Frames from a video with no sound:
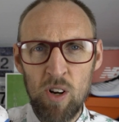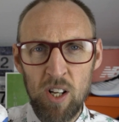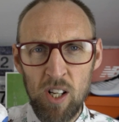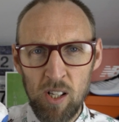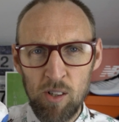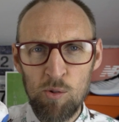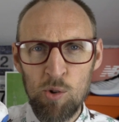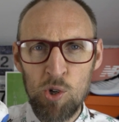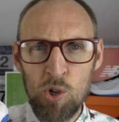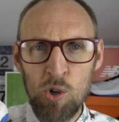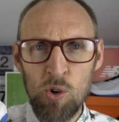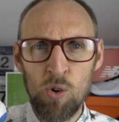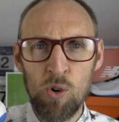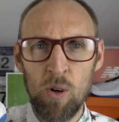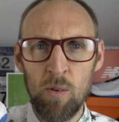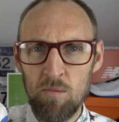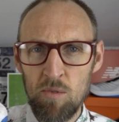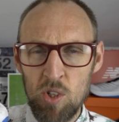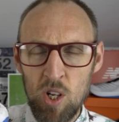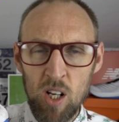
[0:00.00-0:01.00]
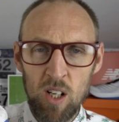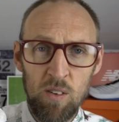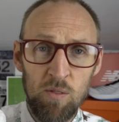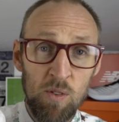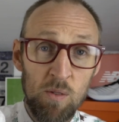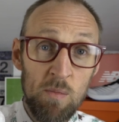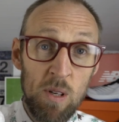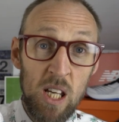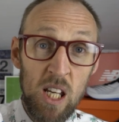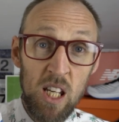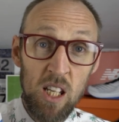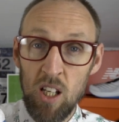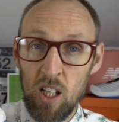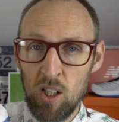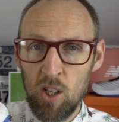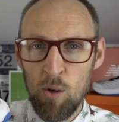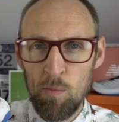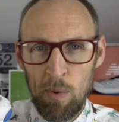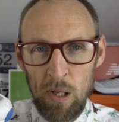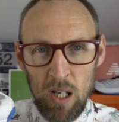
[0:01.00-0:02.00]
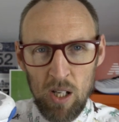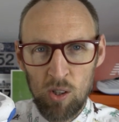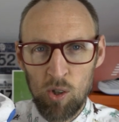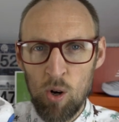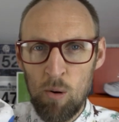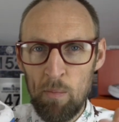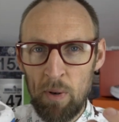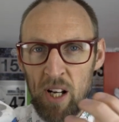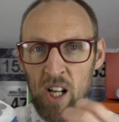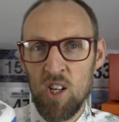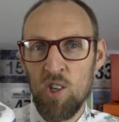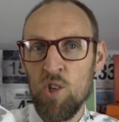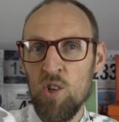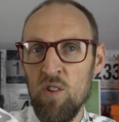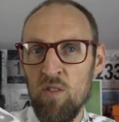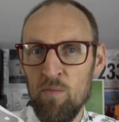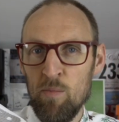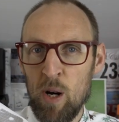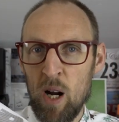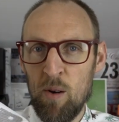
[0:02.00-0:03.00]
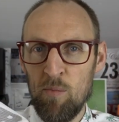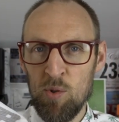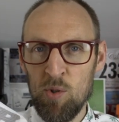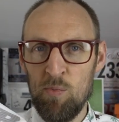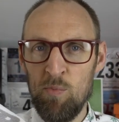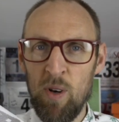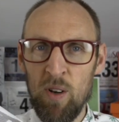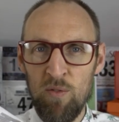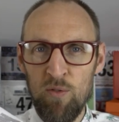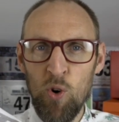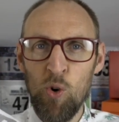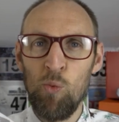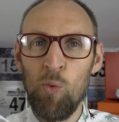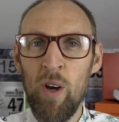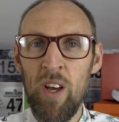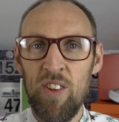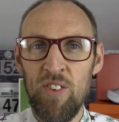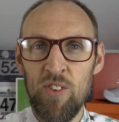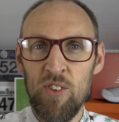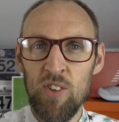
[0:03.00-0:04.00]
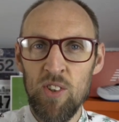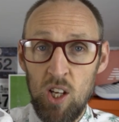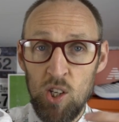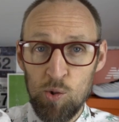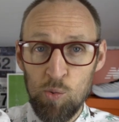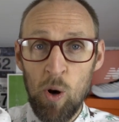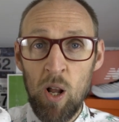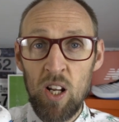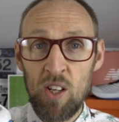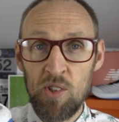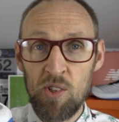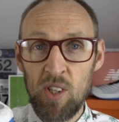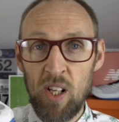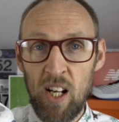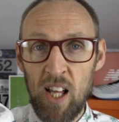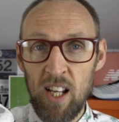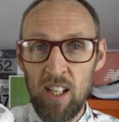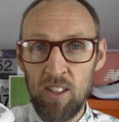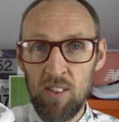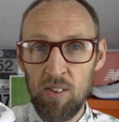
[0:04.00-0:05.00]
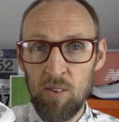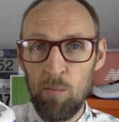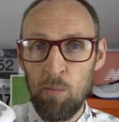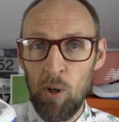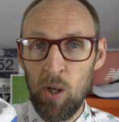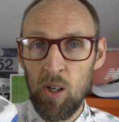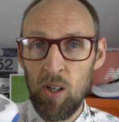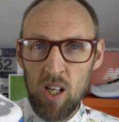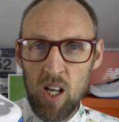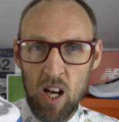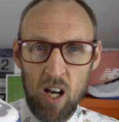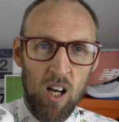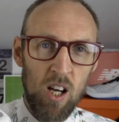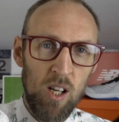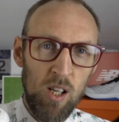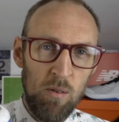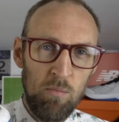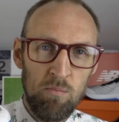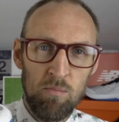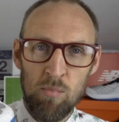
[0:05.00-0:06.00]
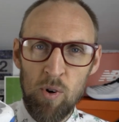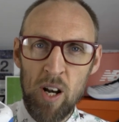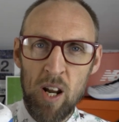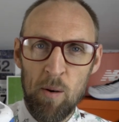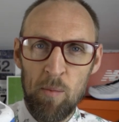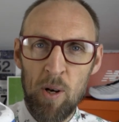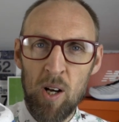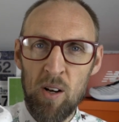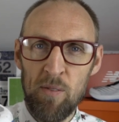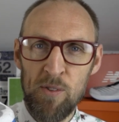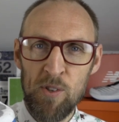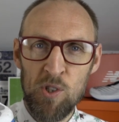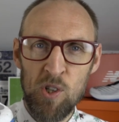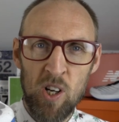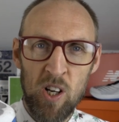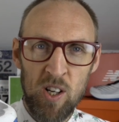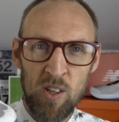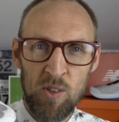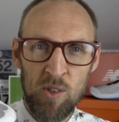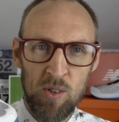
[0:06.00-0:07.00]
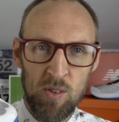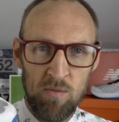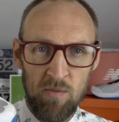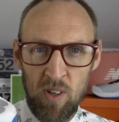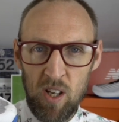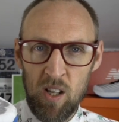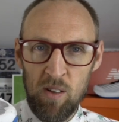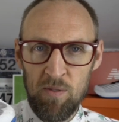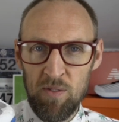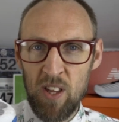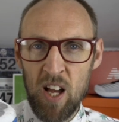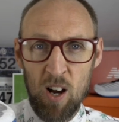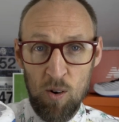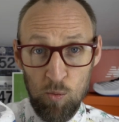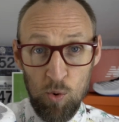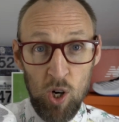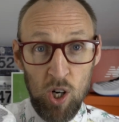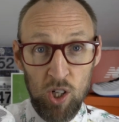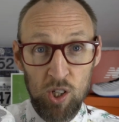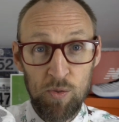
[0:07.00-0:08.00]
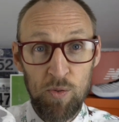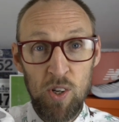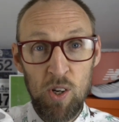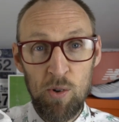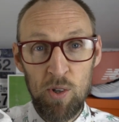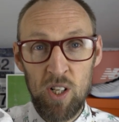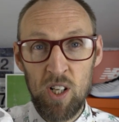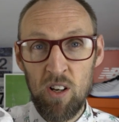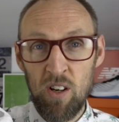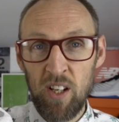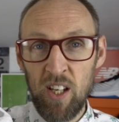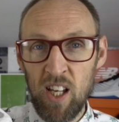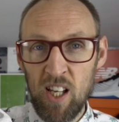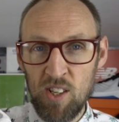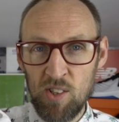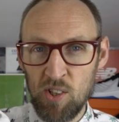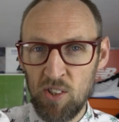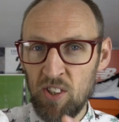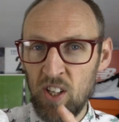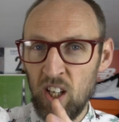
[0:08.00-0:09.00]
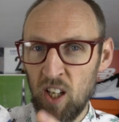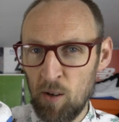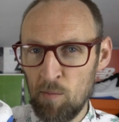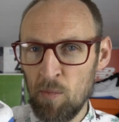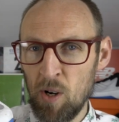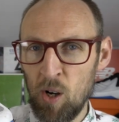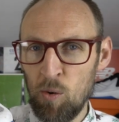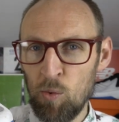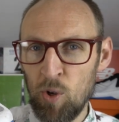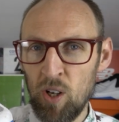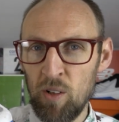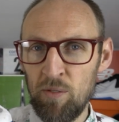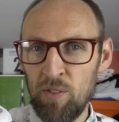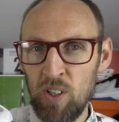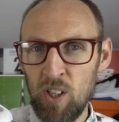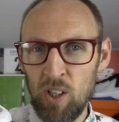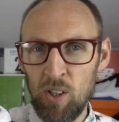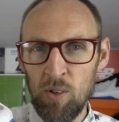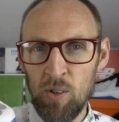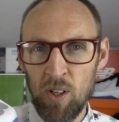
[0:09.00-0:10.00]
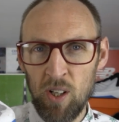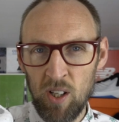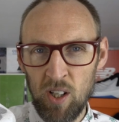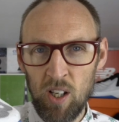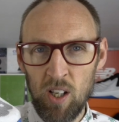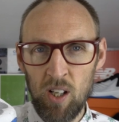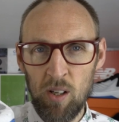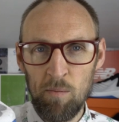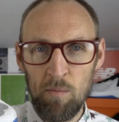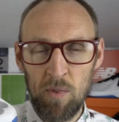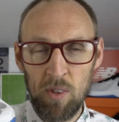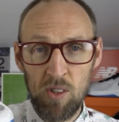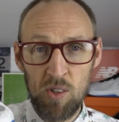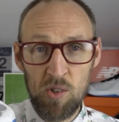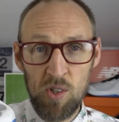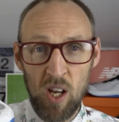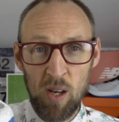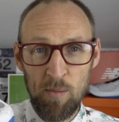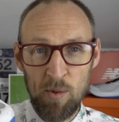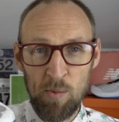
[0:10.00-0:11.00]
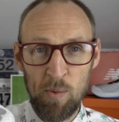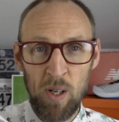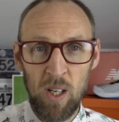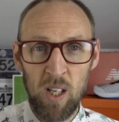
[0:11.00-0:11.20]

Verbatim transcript: run a little short. Certainly for me, it could be a combination of perhaps my foot width as well as the length. But yeah, I went up half a size. If that works for you in Nikes, I think it might work for you um, the same as